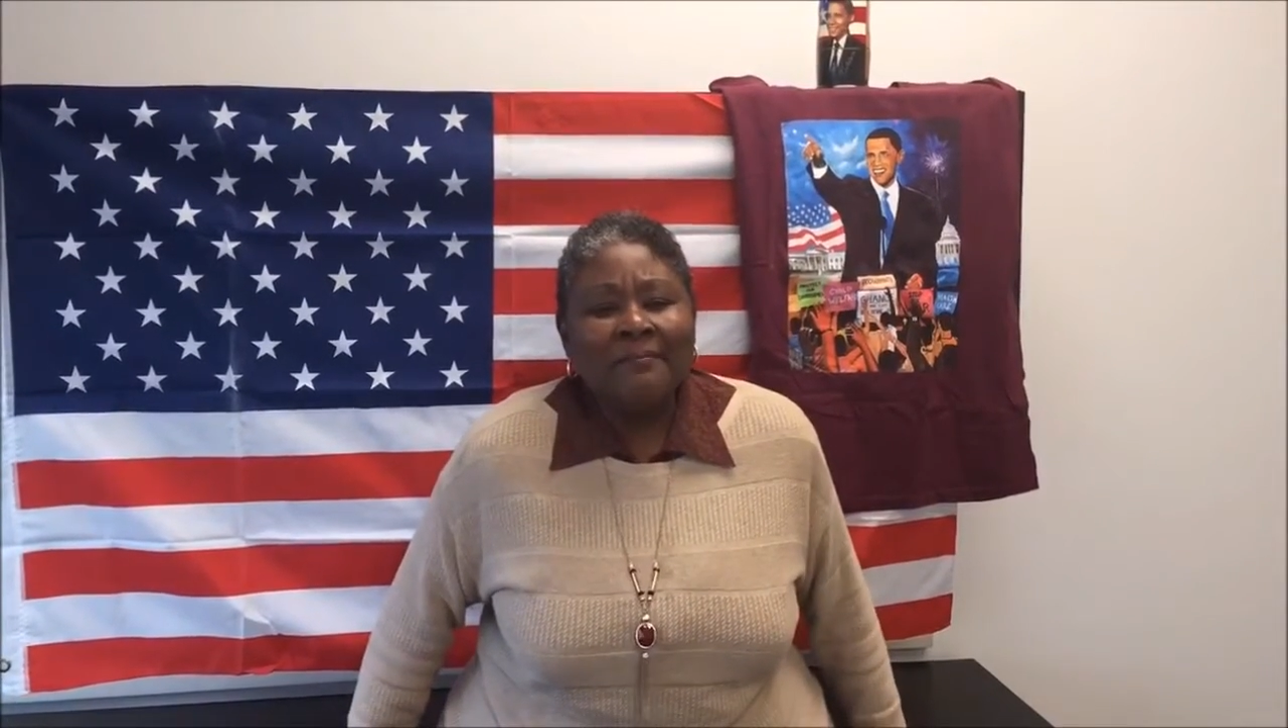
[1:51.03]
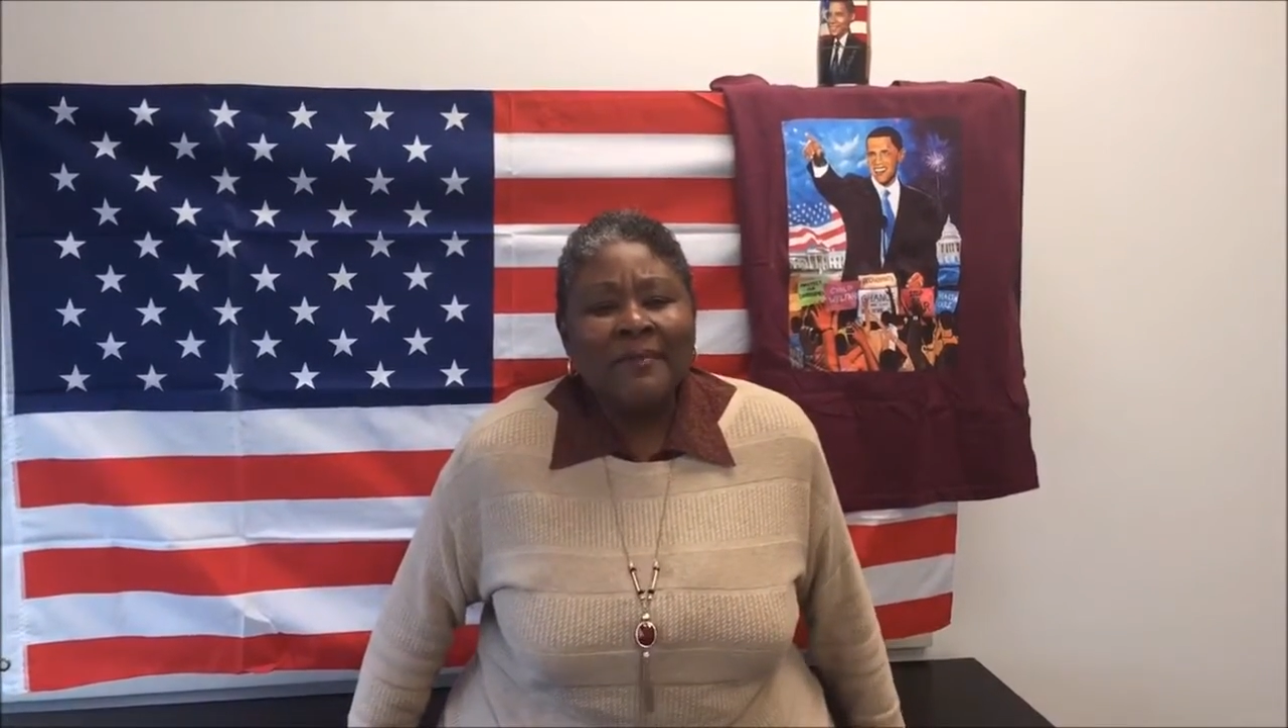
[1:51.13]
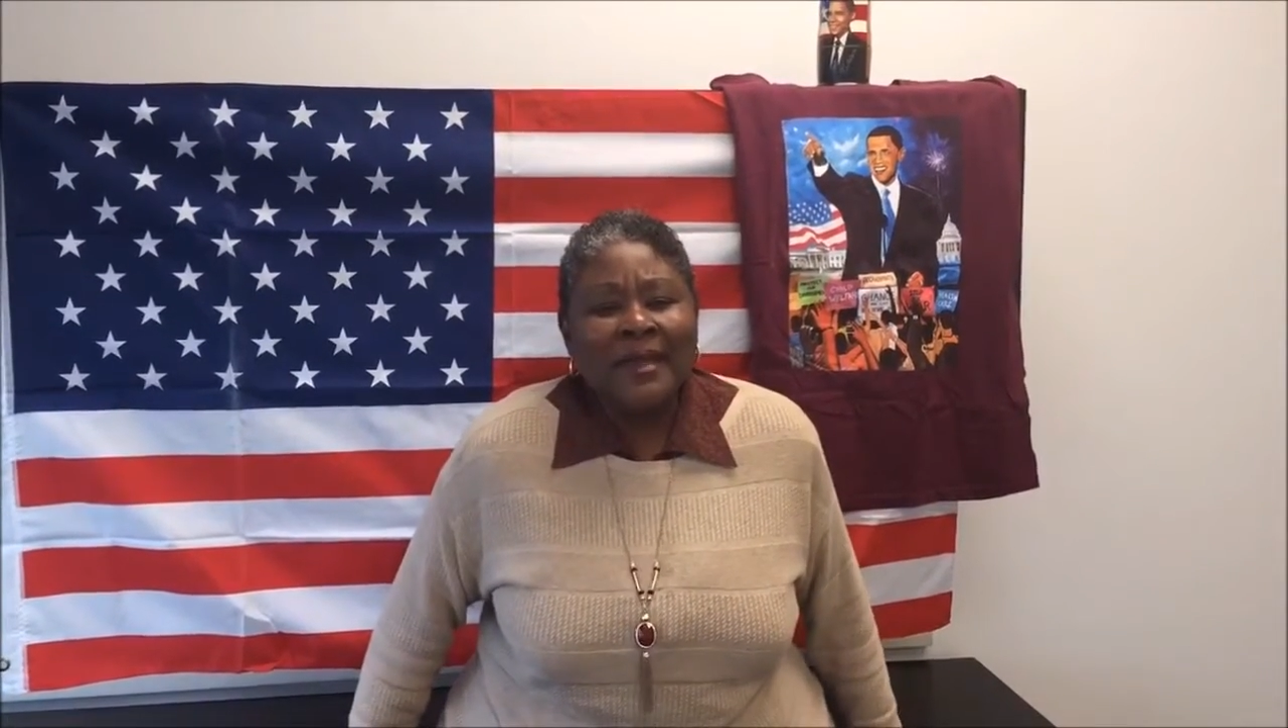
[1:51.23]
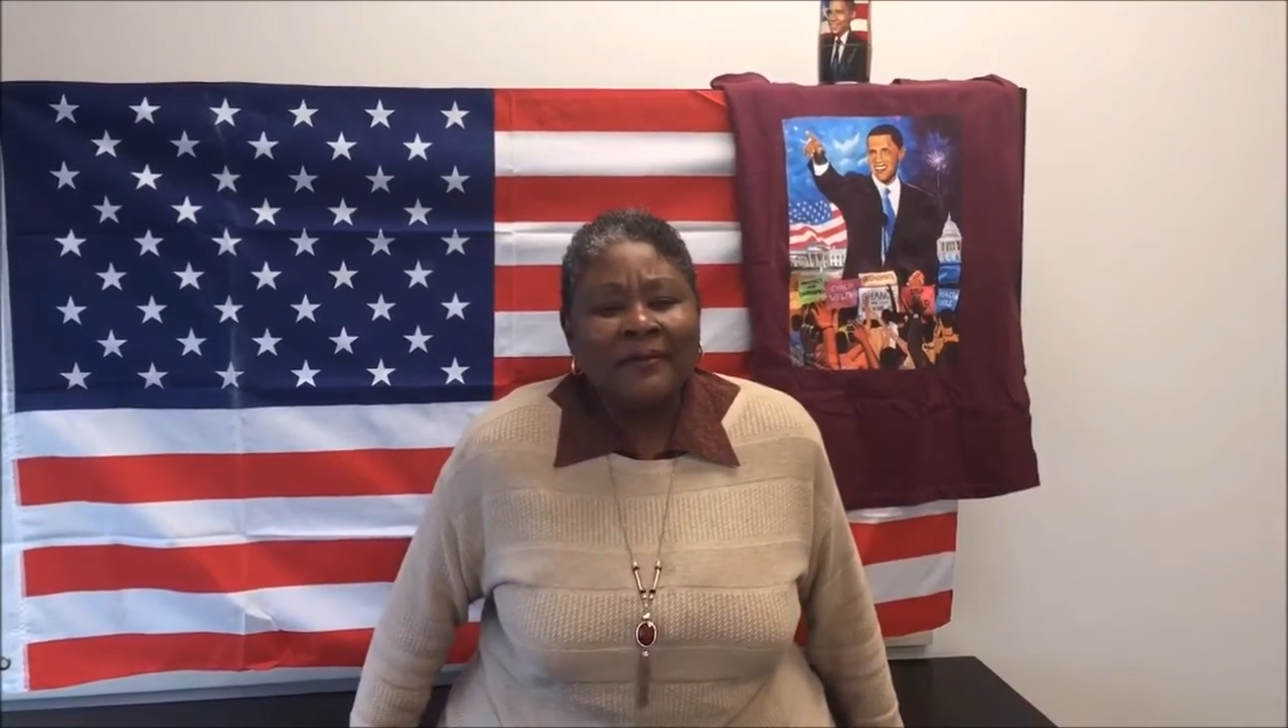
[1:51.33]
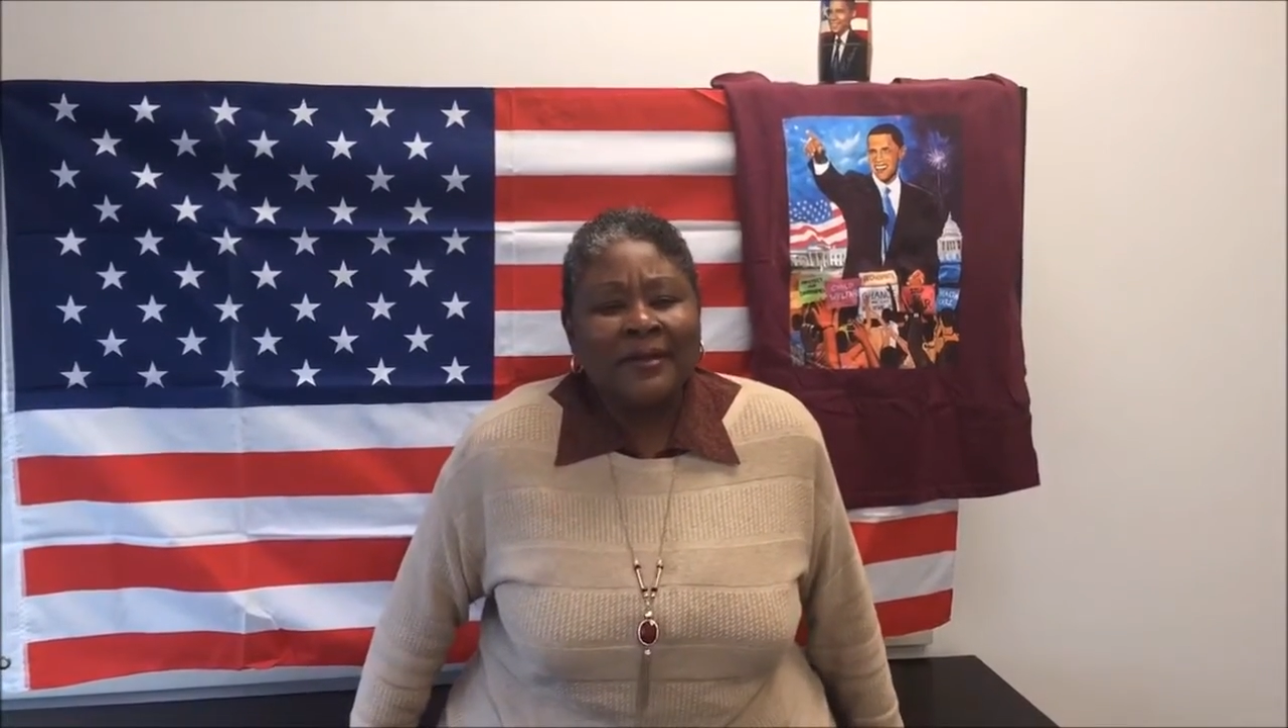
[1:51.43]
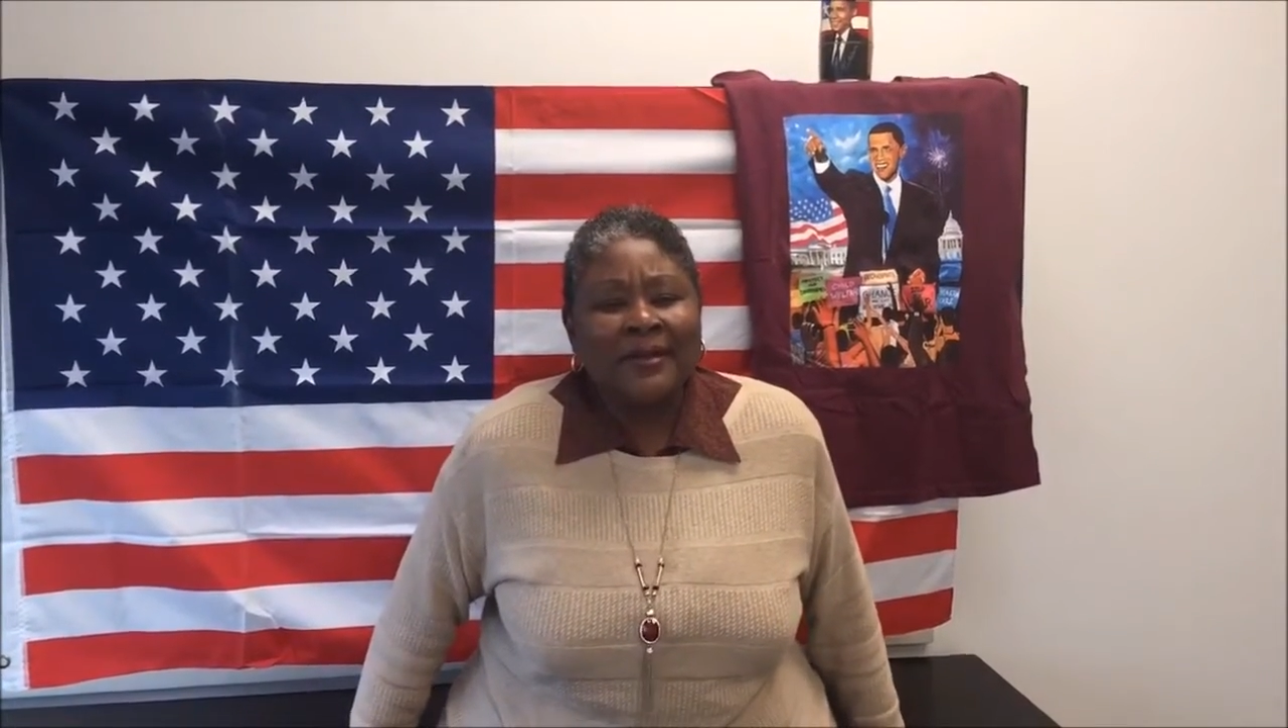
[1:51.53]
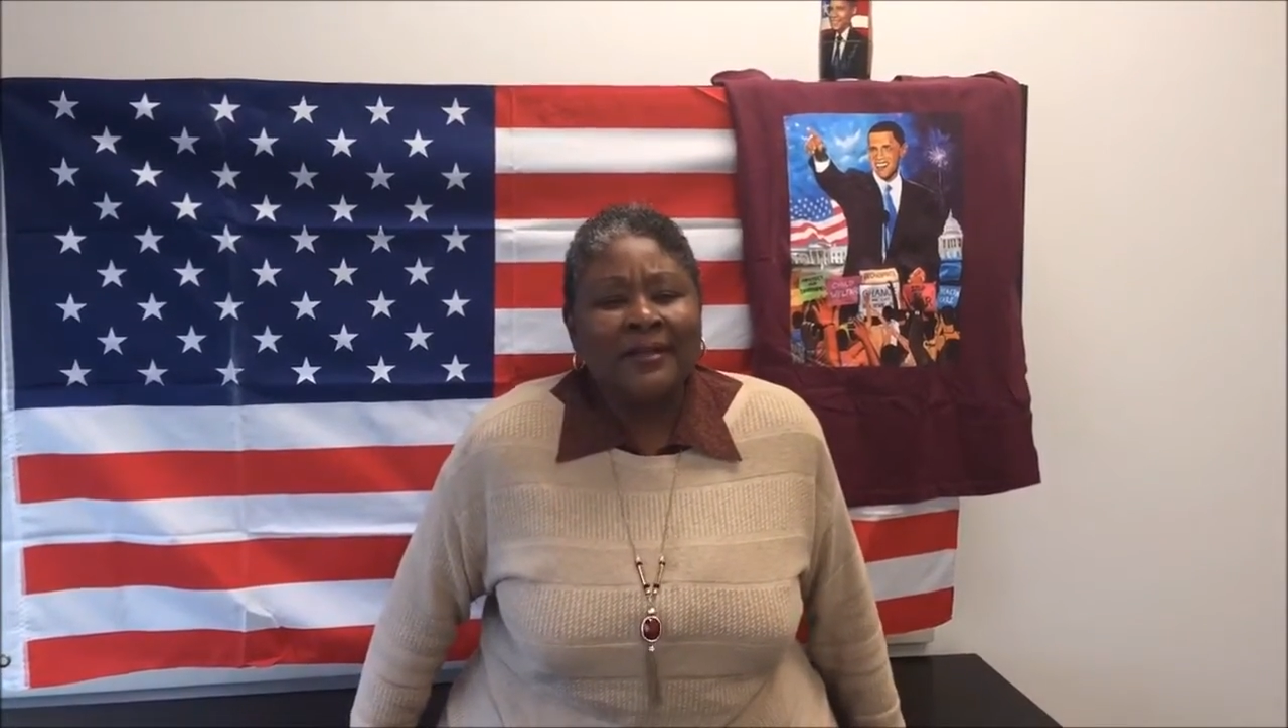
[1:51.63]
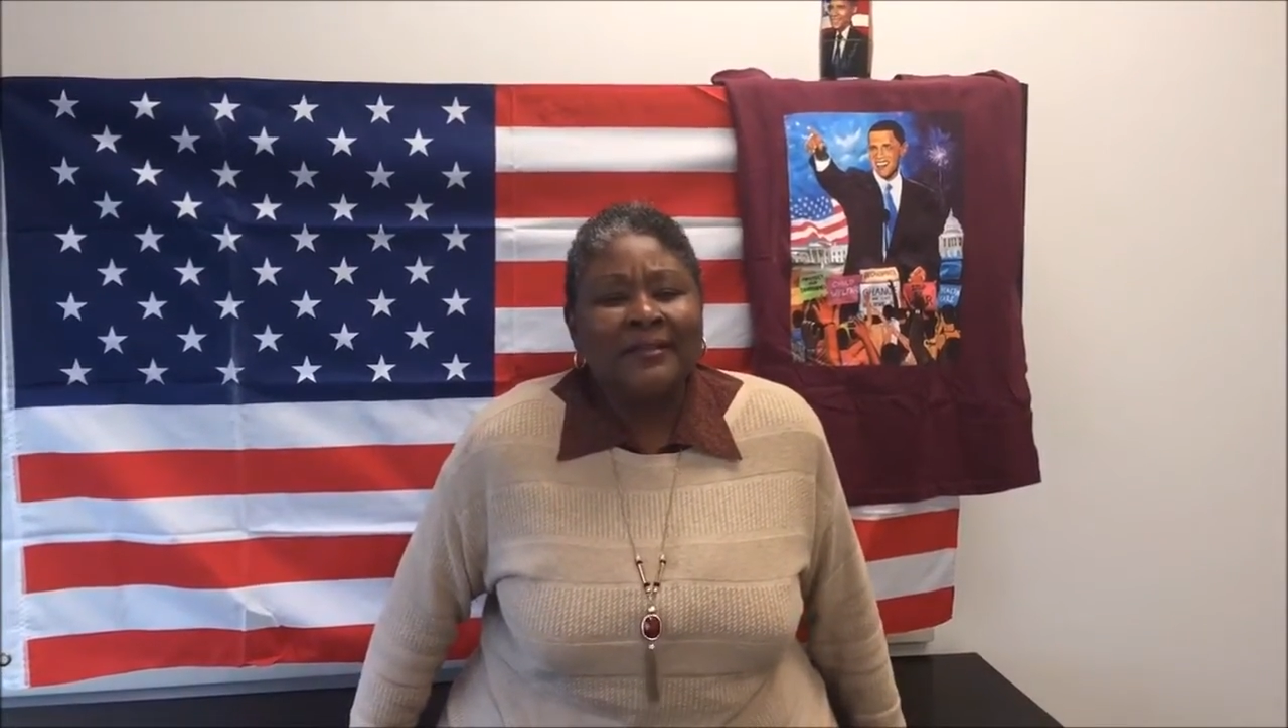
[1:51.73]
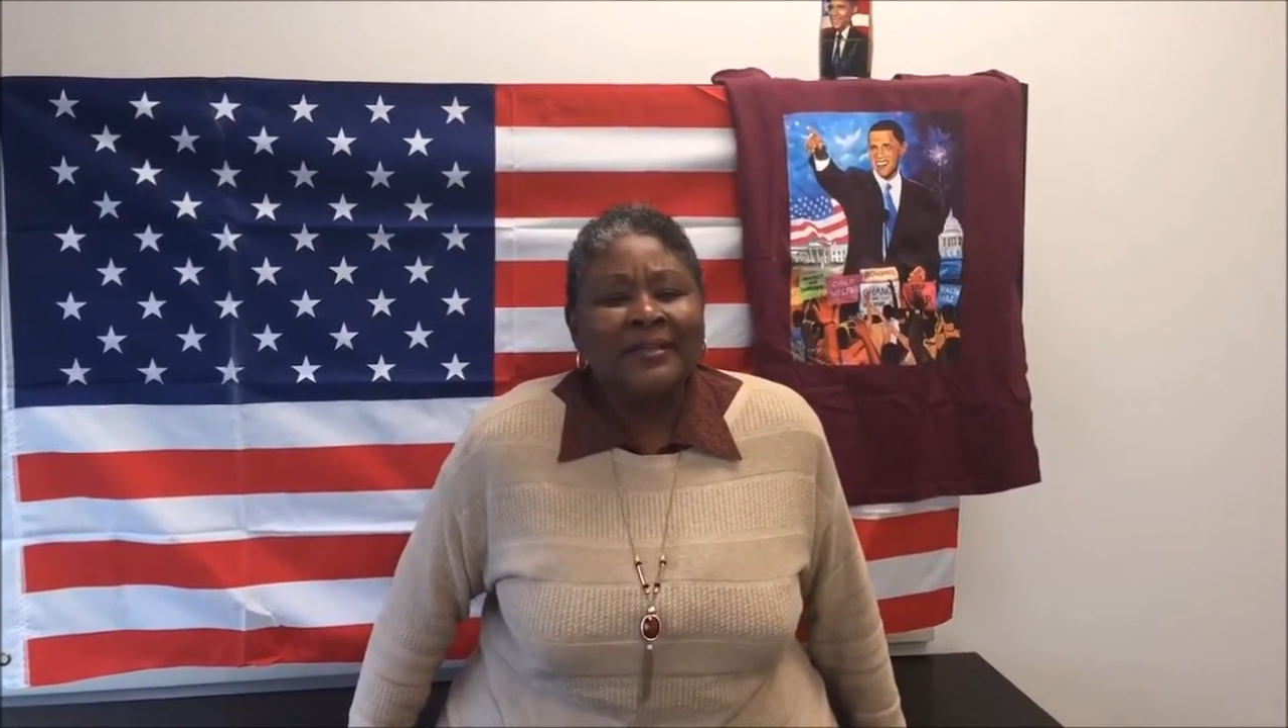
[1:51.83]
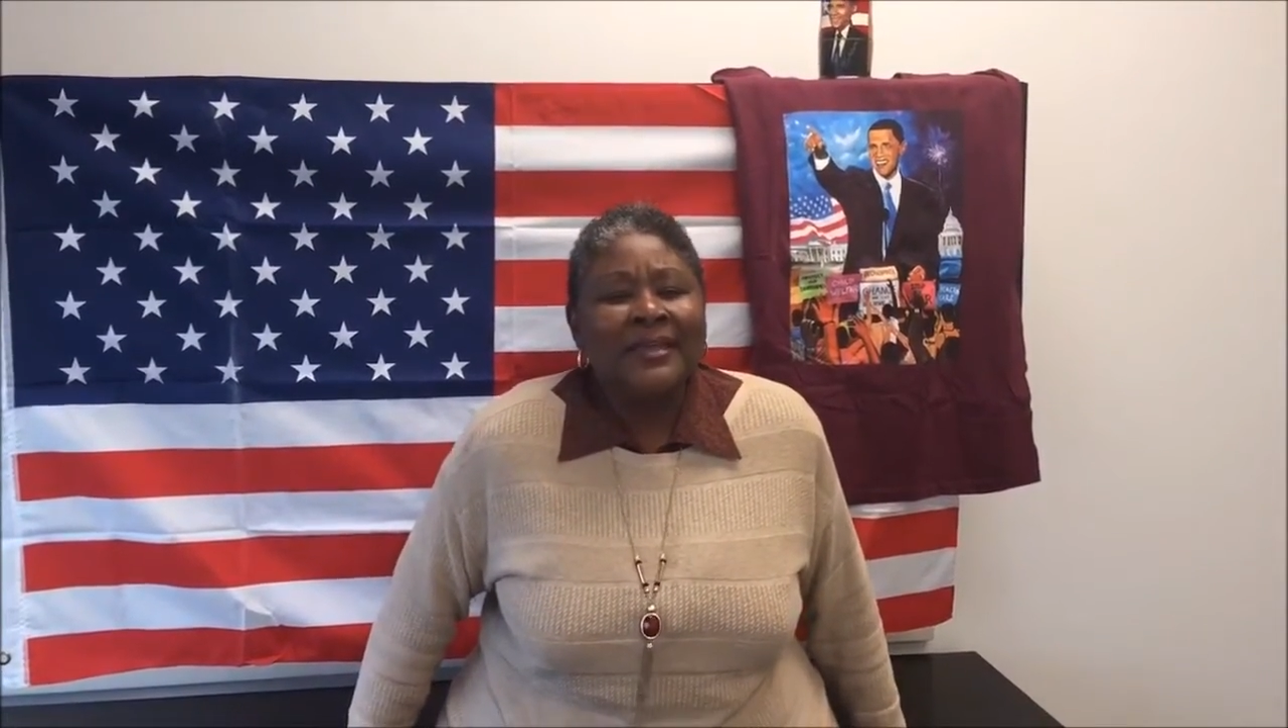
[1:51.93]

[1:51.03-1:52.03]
America,